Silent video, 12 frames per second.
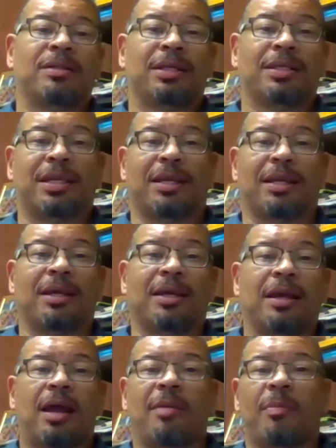I
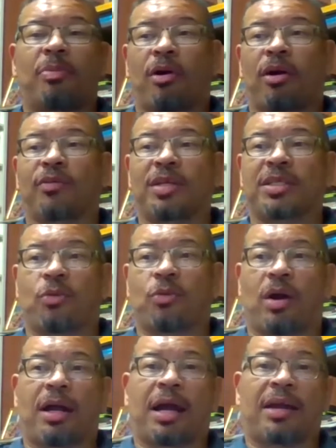mean, part of the reason
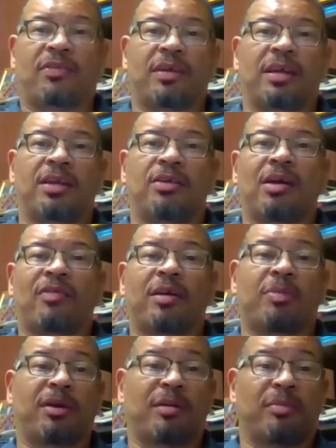why I think you have the
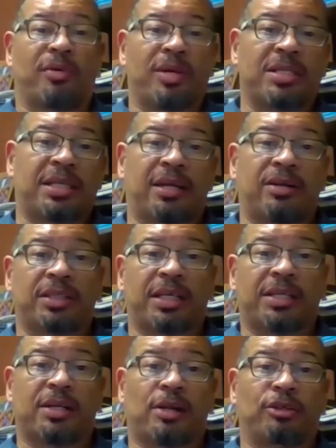appeal of Bernie Sanders
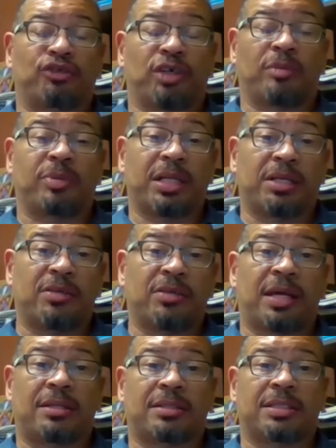and Donald Trump in
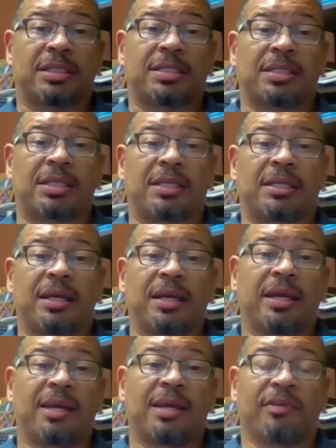2016,
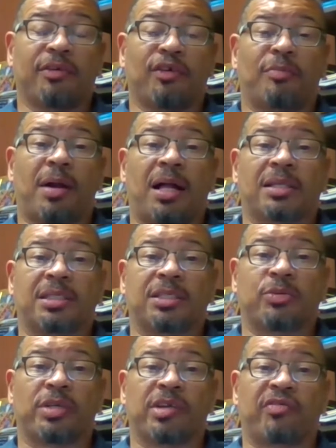even though their policies
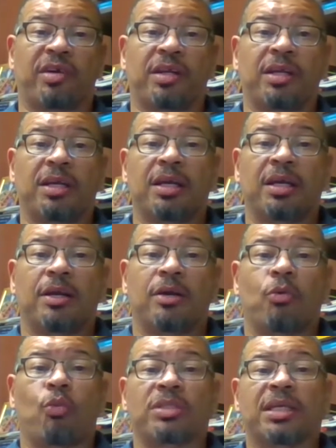were different,
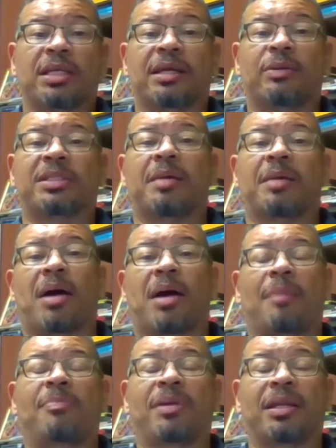was that there was a
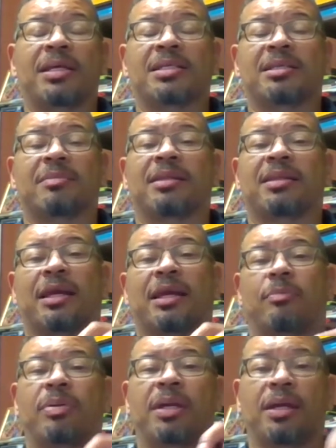populism that they
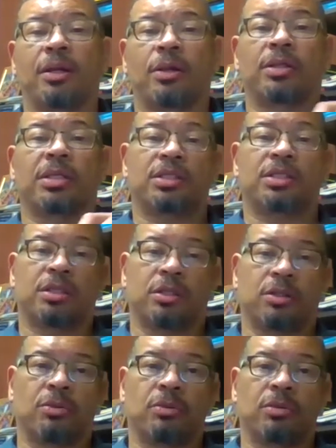appealed to,